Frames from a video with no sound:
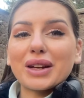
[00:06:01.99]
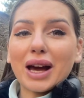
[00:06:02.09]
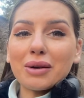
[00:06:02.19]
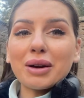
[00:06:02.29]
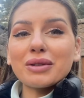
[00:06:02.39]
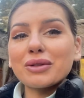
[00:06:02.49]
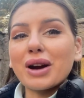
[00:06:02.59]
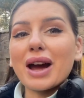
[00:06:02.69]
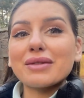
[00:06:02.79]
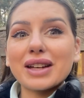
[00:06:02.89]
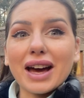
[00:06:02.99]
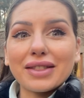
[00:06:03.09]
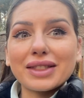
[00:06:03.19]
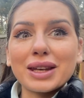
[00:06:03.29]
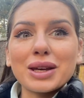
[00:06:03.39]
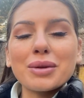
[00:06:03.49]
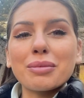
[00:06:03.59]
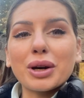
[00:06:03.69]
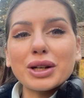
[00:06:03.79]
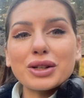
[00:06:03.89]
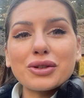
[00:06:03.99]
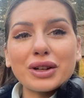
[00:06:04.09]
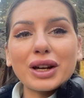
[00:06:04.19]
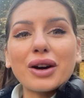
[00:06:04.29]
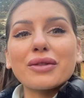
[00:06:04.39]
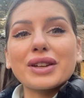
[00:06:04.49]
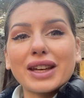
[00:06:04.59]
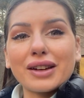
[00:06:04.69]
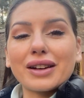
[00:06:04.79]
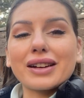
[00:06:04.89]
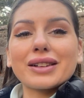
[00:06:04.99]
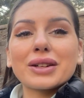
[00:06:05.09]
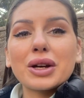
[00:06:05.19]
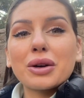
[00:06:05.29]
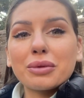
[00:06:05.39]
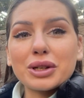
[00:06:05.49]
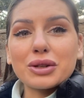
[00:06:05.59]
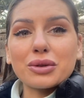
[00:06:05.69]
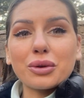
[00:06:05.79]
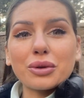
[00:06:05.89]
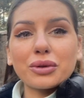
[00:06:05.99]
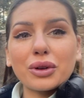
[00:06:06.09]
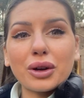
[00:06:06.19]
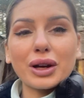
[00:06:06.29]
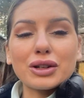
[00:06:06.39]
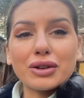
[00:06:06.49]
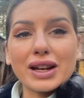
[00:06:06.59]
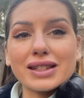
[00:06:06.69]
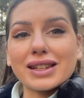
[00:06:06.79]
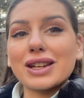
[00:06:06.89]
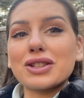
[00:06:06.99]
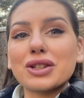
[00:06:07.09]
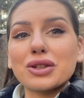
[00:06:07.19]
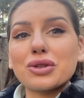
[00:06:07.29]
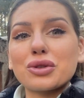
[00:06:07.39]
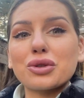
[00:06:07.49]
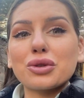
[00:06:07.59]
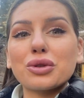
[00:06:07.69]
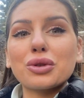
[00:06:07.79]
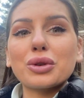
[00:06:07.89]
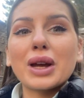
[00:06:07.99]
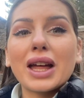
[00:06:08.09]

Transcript: now I've arrived at the monastery of Geghard, which is also a translation to